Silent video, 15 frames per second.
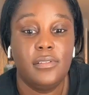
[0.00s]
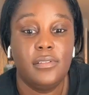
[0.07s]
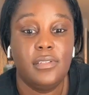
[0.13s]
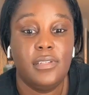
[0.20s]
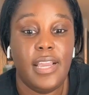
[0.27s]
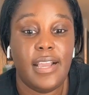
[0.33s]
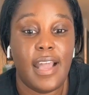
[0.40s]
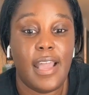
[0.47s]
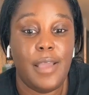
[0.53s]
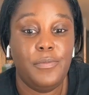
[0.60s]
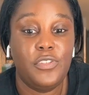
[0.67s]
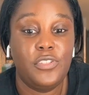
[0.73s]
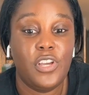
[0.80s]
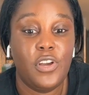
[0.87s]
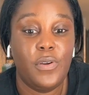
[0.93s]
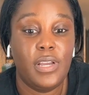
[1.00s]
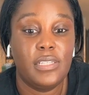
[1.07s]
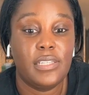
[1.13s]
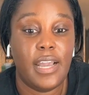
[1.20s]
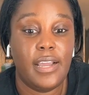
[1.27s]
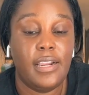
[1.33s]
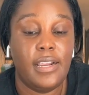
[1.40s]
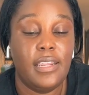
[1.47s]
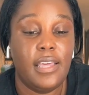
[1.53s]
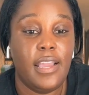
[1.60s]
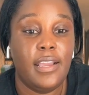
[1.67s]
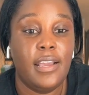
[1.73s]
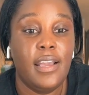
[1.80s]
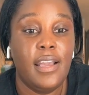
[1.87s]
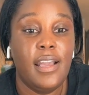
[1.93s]
Like I'm so excited.
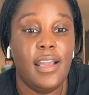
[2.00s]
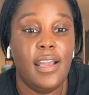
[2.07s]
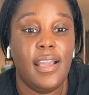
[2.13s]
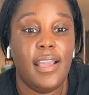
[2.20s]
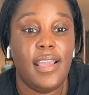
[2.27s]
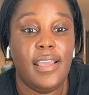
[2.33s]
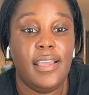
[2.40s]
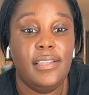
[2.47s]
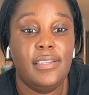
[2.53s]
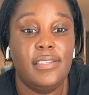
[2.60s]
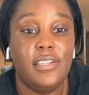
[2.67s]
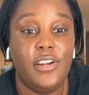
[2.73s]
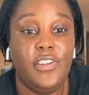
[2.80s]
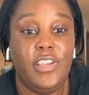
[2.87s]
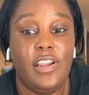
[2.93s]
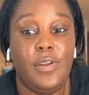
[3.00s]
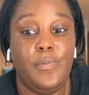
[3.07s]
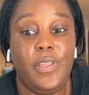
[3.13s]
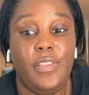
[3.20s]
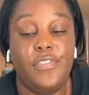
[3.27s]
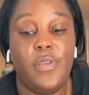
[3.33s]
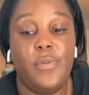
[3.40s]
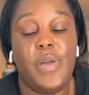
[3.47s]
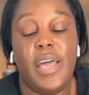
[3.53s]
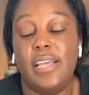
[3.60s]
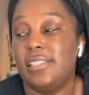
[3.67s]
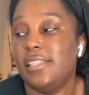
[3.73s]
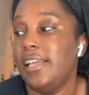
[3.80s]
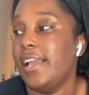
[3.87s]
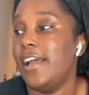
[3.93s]
Like it is literally going to be like the
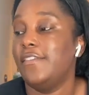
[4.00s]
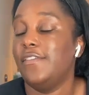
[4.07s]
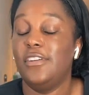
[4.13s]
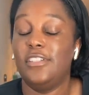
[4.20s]
best thing ever.